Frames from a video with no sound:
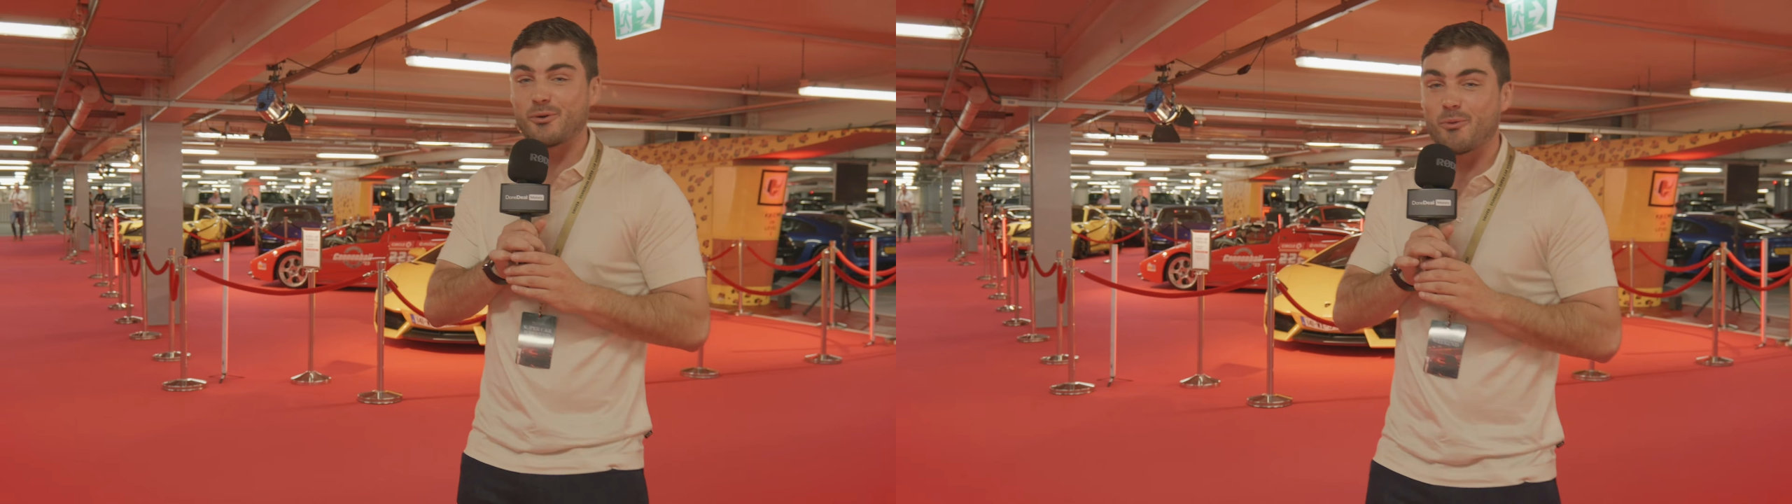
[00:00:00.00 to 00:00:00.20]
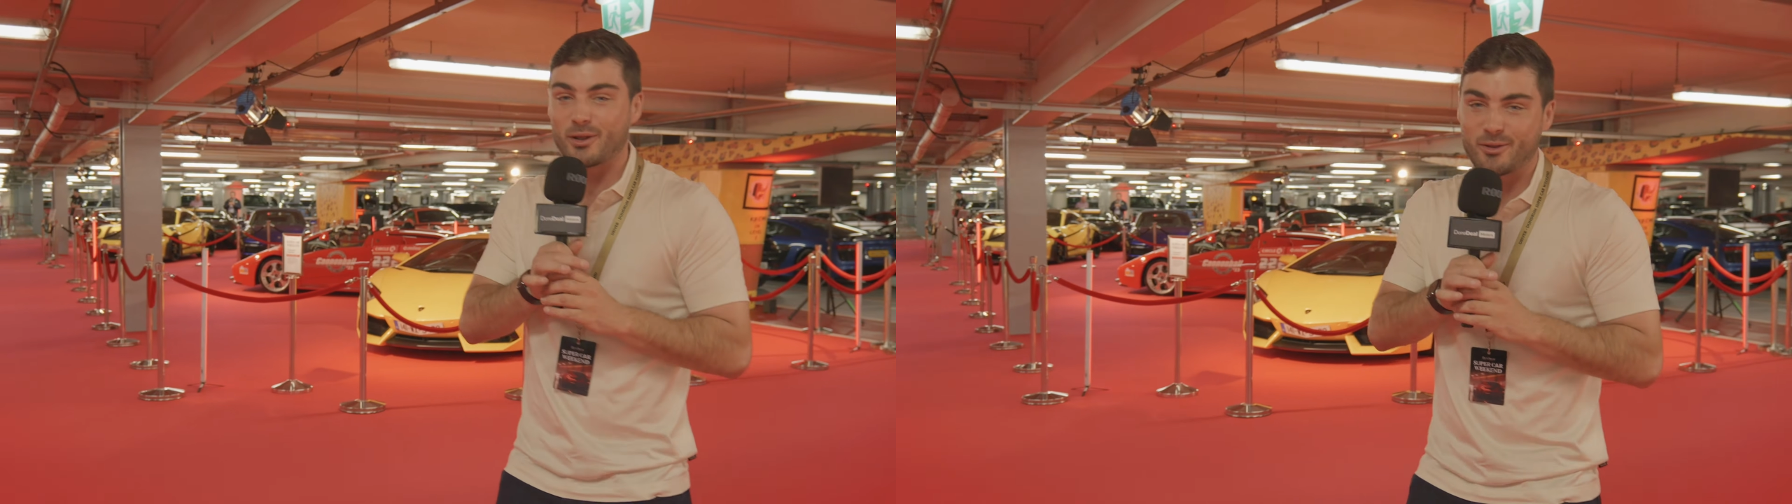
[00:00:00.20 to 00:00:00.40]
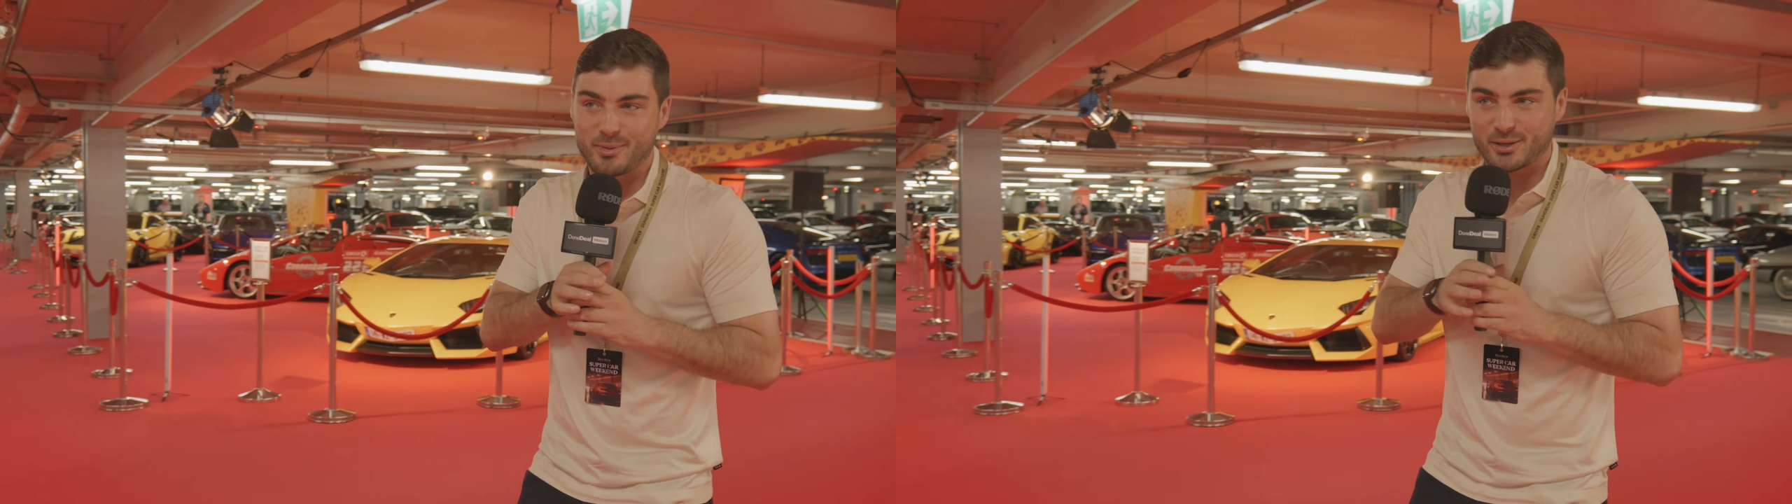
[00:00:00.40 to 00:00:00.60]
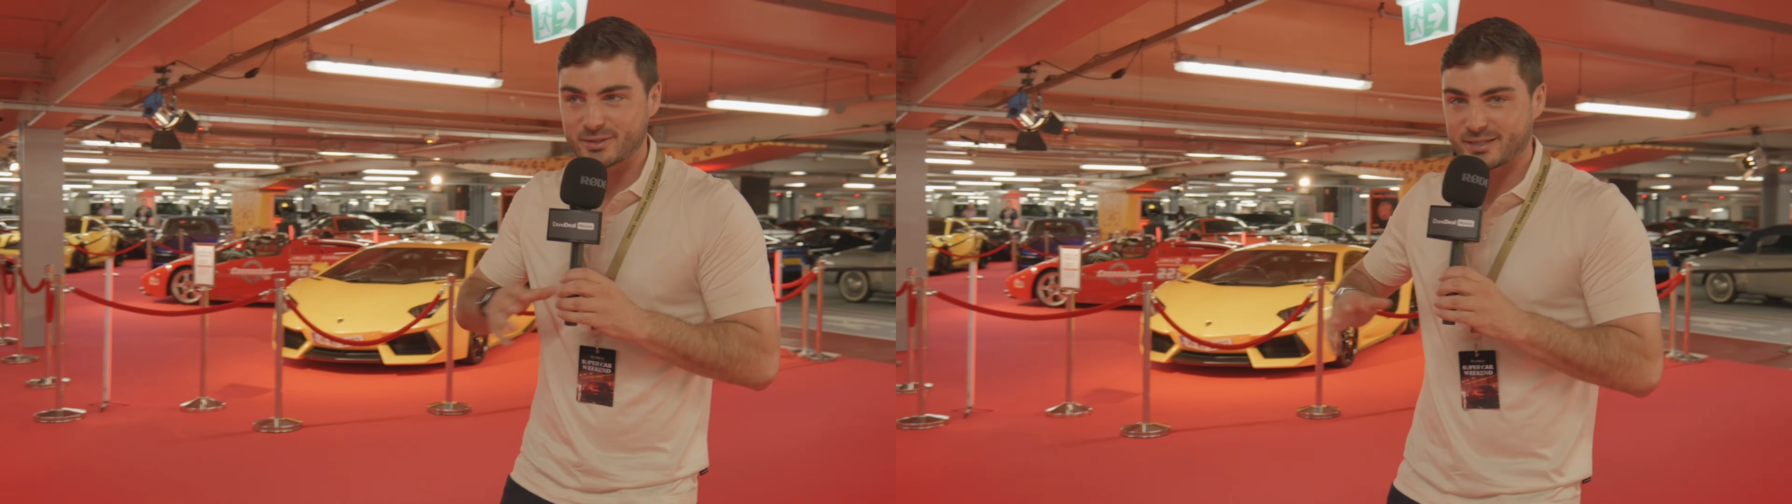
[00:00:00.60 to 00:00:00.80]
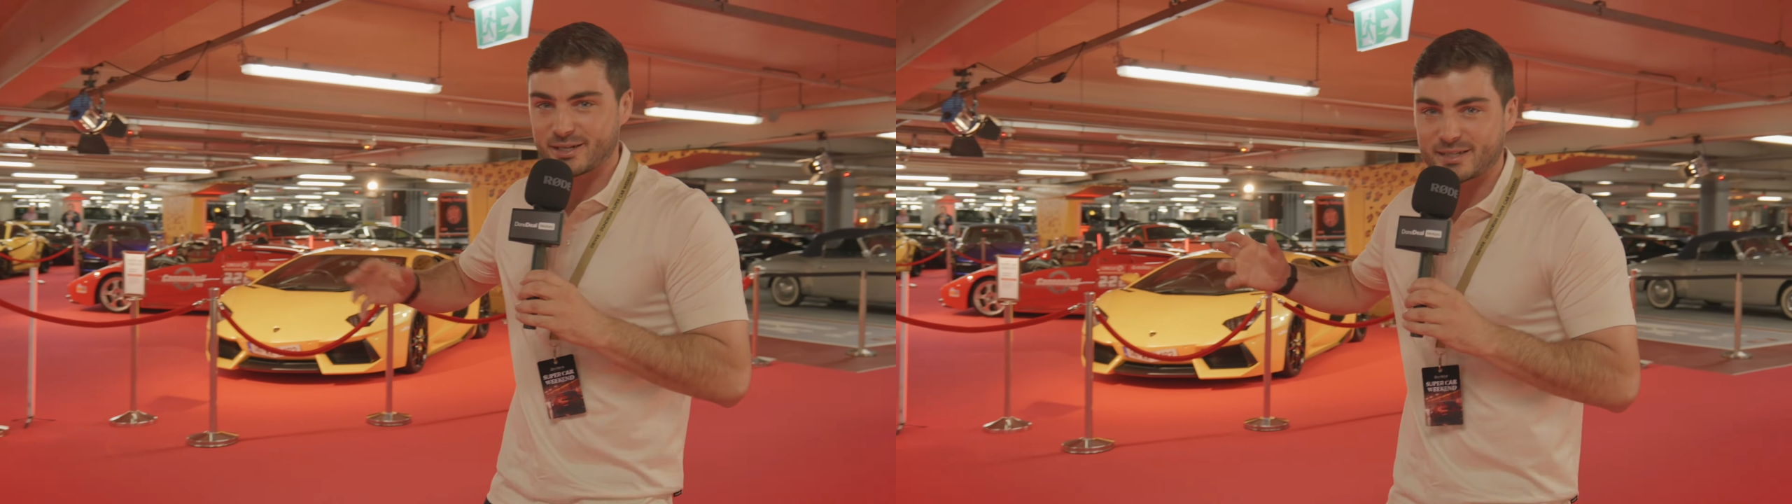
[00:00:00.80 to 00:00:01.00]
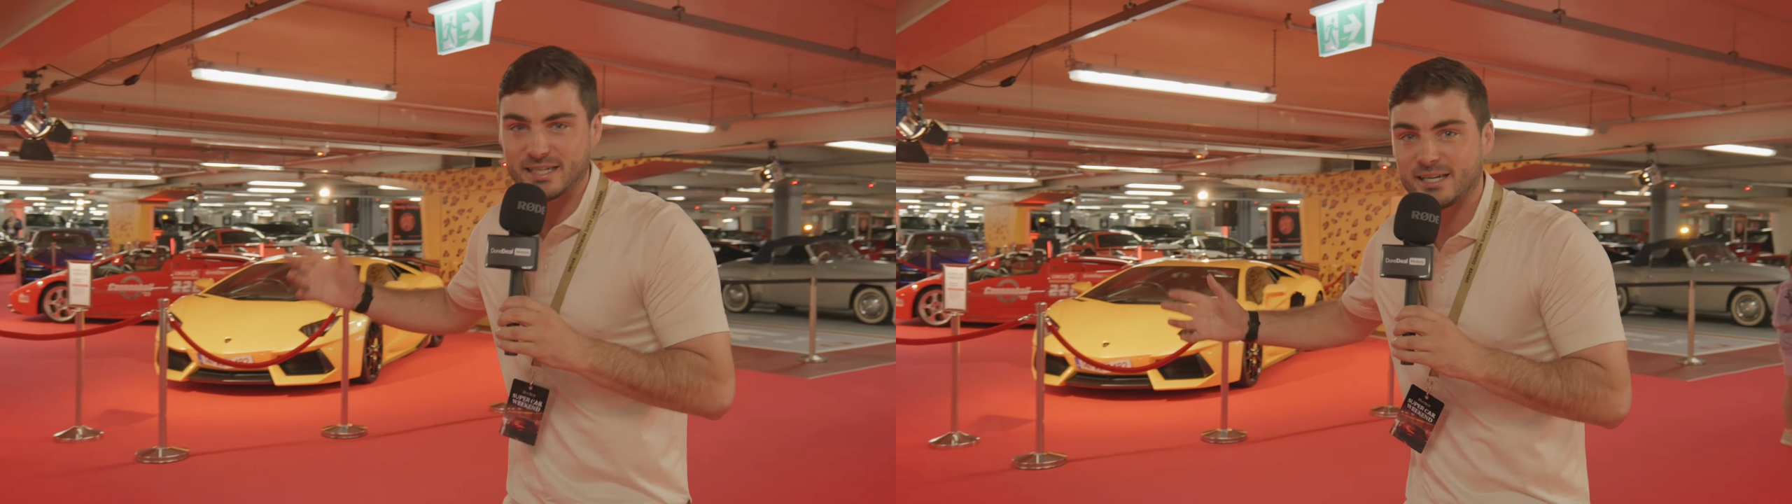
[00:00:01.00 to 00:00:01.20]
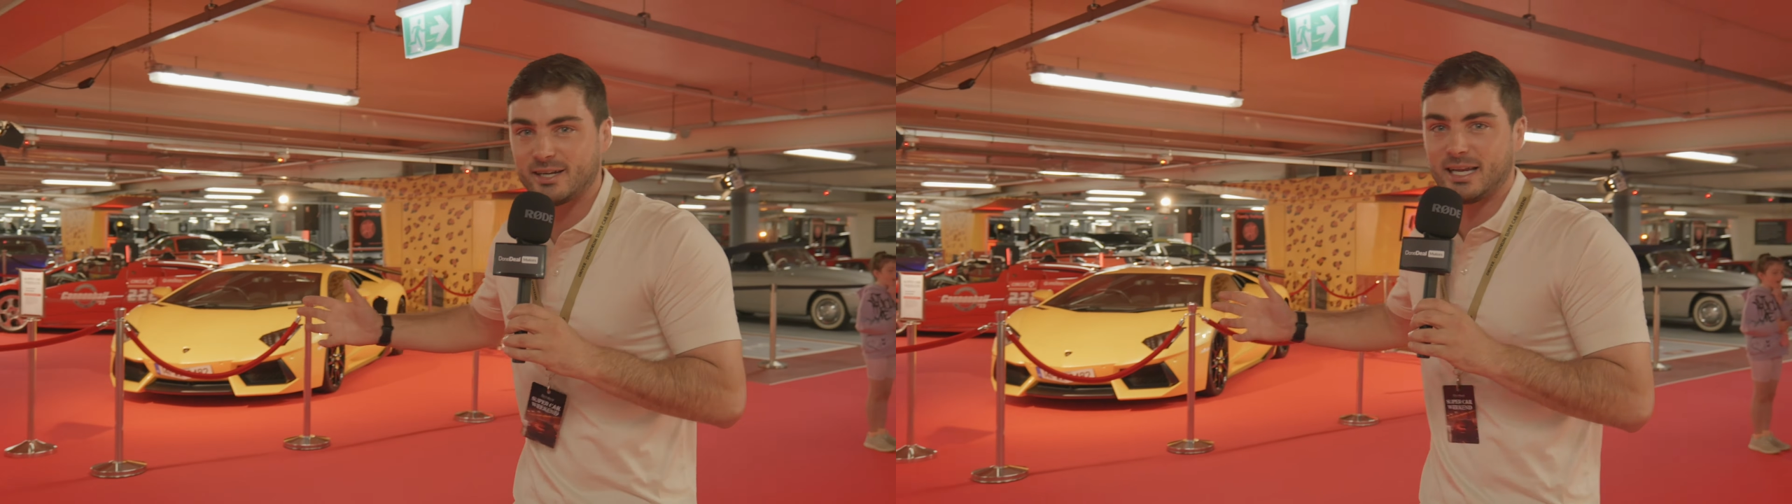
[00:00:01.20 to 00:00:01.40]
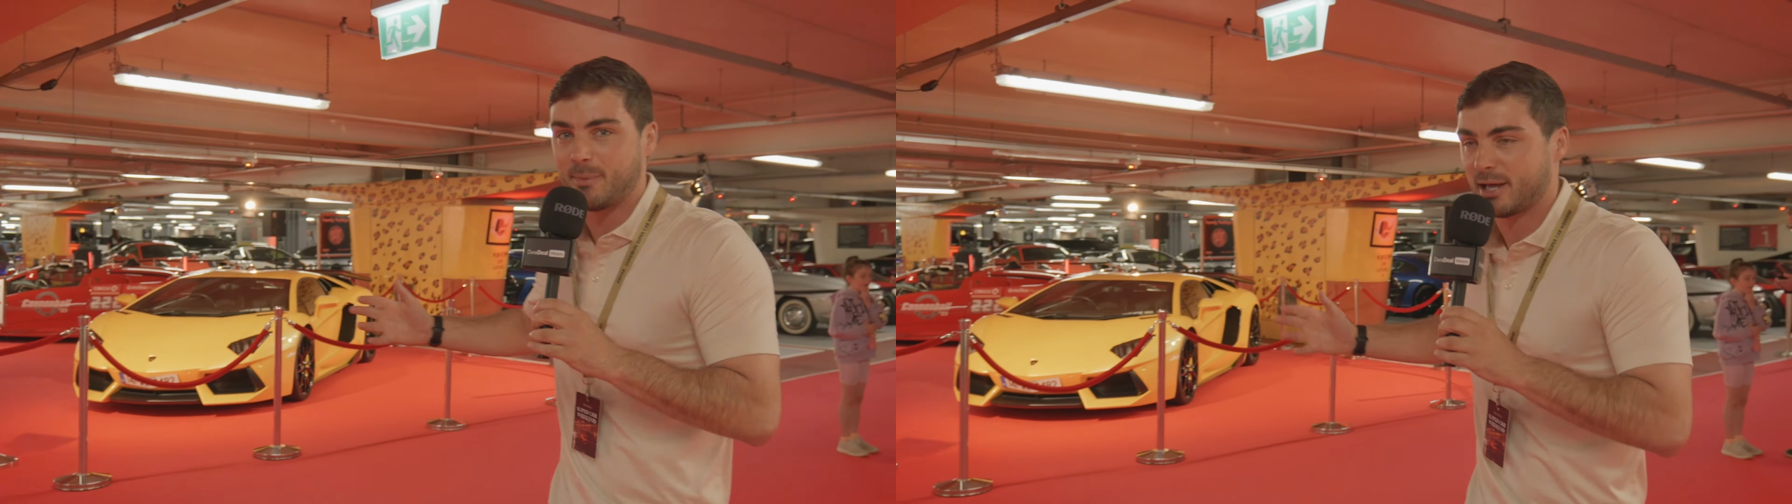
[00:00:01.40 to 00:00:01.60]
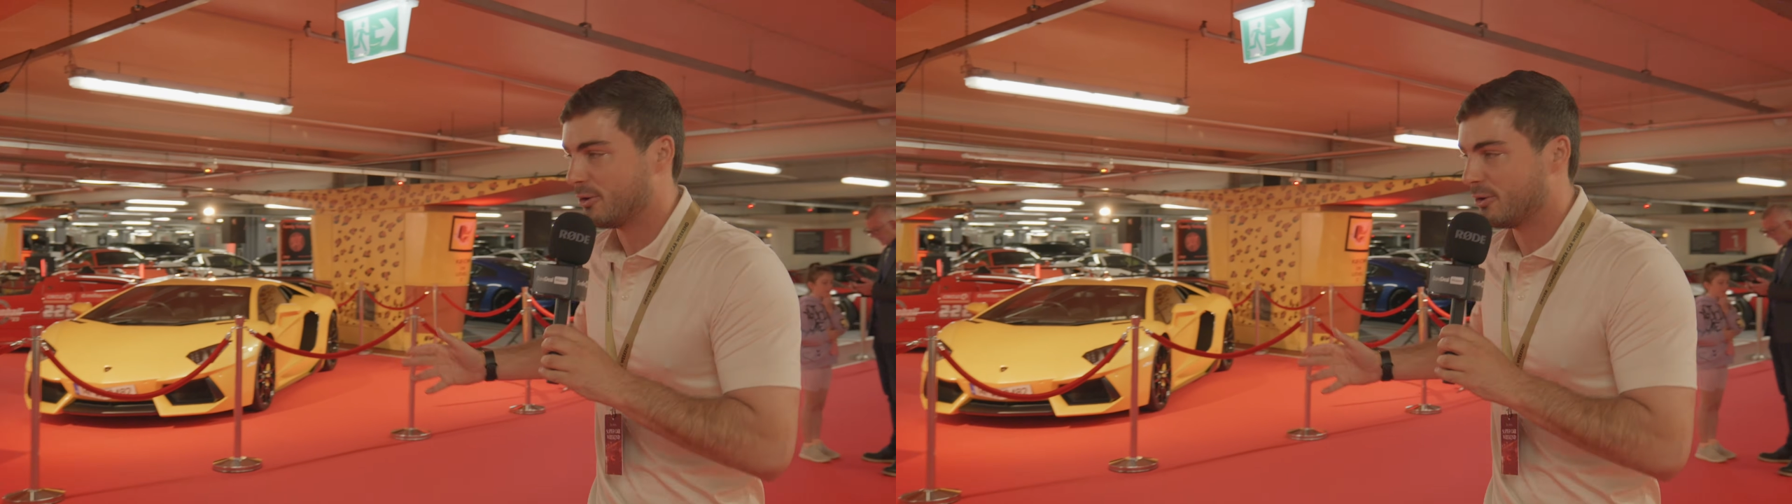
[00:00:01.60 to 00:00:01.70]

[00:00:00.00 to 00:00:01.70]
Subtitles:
one of them because there's literally about